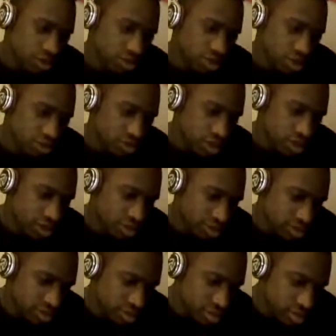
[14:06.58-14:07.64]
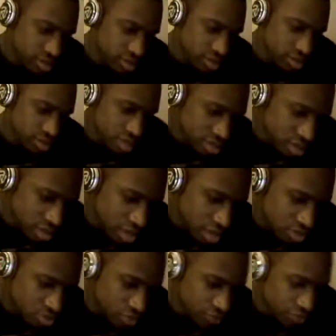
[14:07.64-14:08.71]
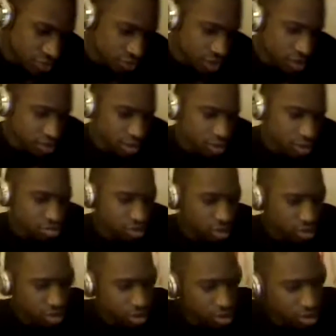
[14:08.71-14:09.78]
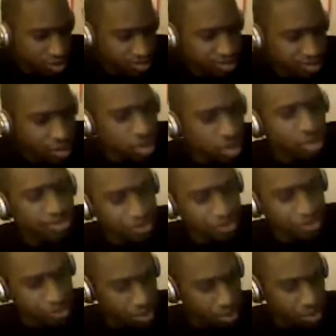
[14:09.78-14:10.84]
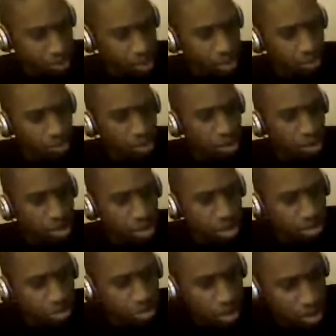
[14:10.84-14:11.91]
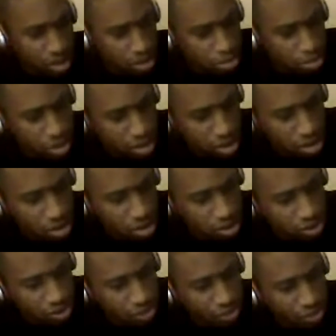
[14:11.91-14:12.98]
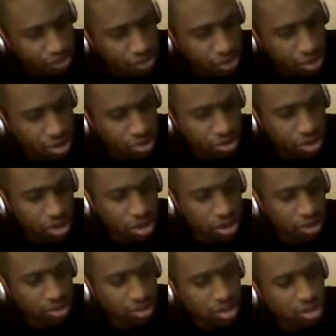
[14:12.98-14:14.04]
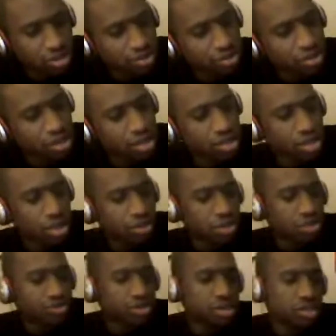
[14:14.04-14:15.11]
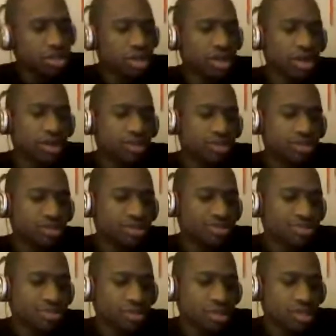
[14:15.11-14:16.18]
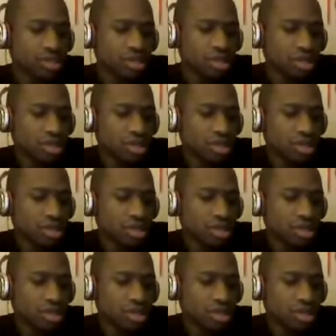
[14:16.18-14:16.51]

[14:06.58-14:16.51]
Green Arrow loves arrows and has one for grabbing up buildings. One of these men is being true to themselves. Number 3, Net Arrow.